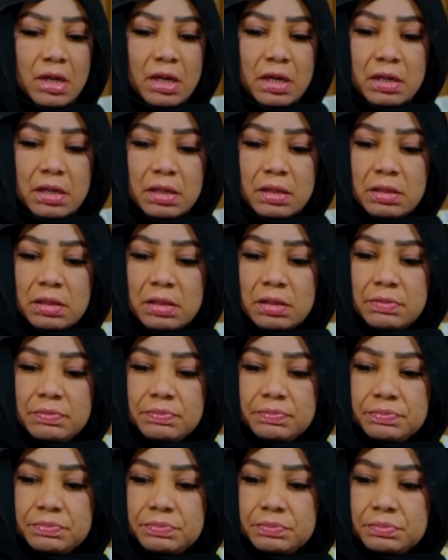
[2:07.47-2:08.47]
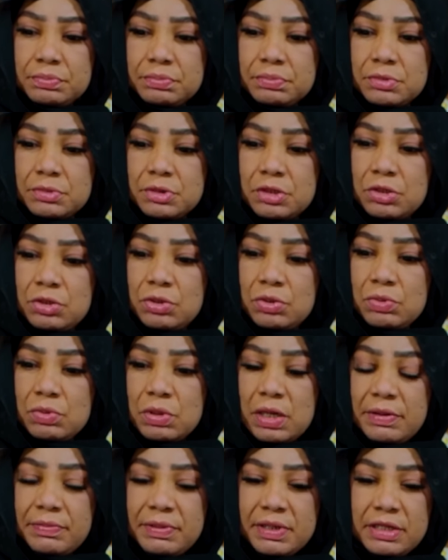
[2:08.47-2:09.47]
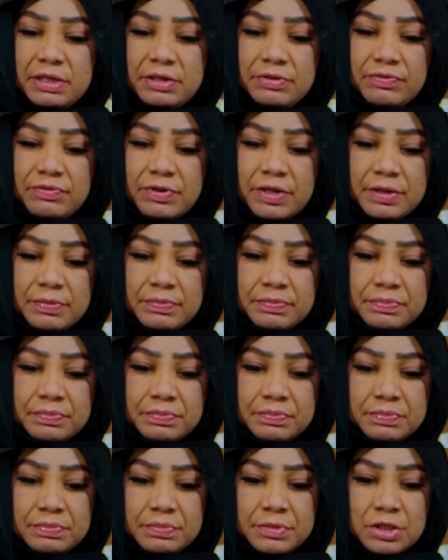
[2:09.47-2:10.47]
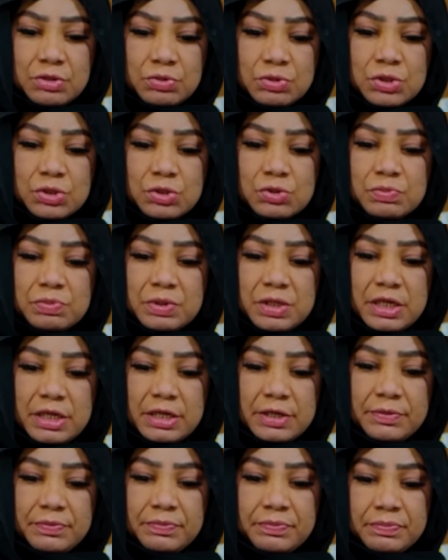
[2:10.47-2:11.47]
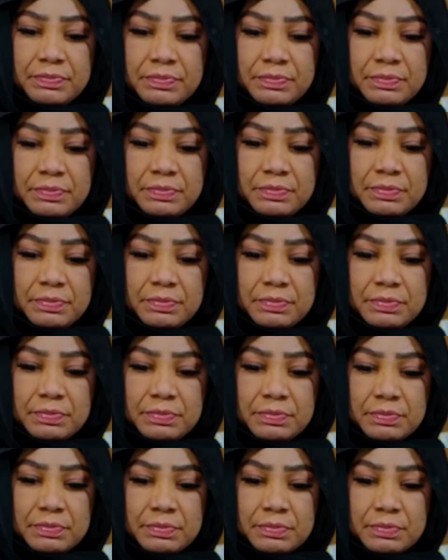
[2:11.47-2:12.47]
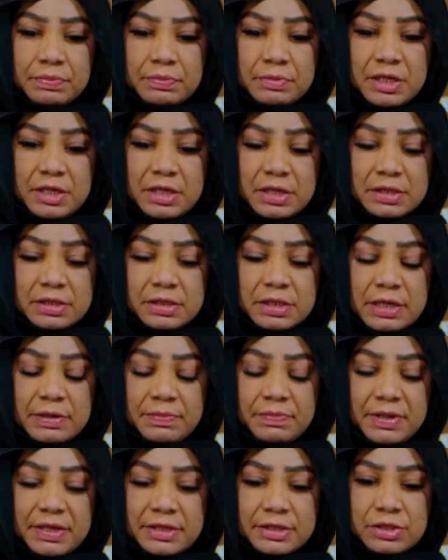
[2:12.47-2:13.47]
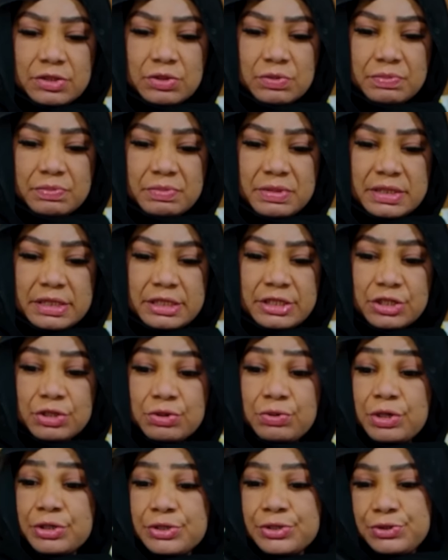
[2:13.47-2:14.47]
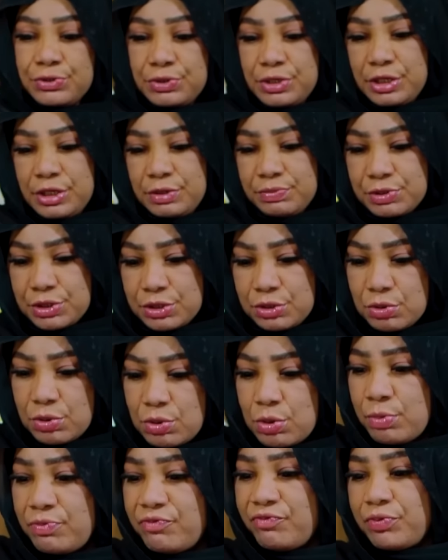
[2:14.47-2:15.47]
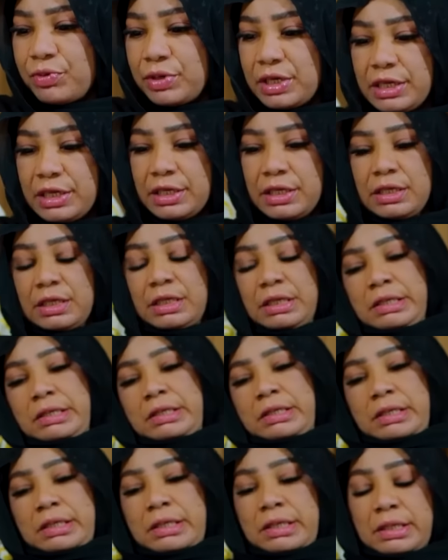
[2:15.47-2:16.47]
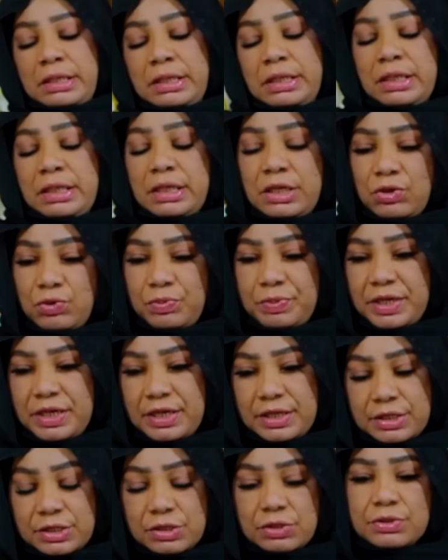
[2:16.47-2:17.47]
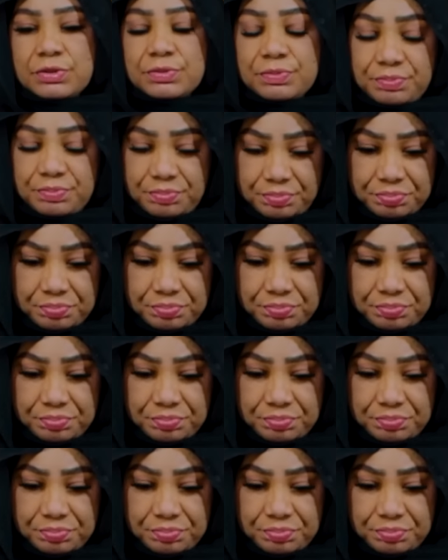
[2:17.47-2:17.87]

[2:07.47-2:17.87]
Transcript: Yeah, I know. I believe he will soon be here. Hmm? Yes, I passed your message across to him. So hopefully, he'll be here soon.